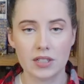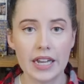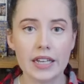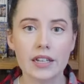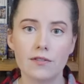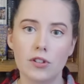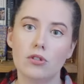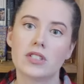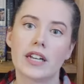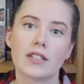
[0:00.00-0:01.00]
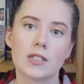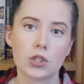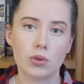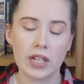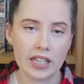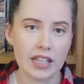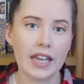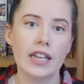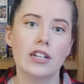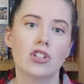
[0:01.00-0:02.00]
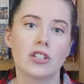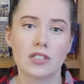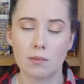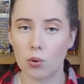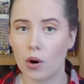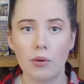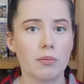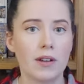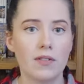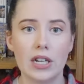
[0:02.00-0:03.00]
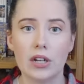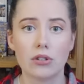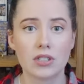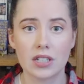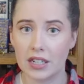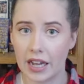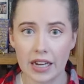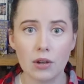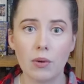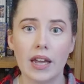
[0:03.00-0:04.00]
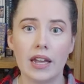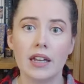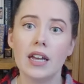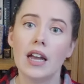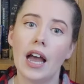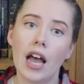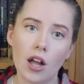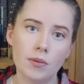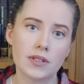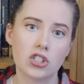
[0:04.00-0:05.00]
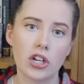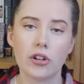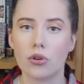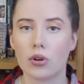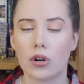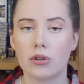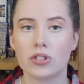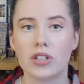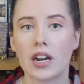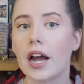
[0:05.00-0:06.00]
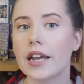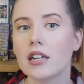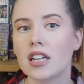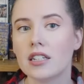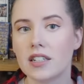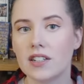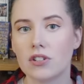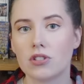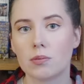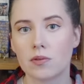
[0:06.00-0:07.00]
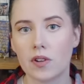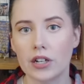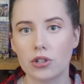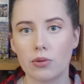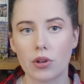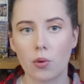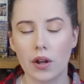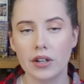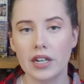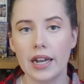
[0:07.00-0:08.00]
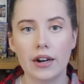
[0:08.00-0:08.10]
Taking a few seconds to engage and support with my videos in any way helps the channel grow so that I can continue to provide you with quality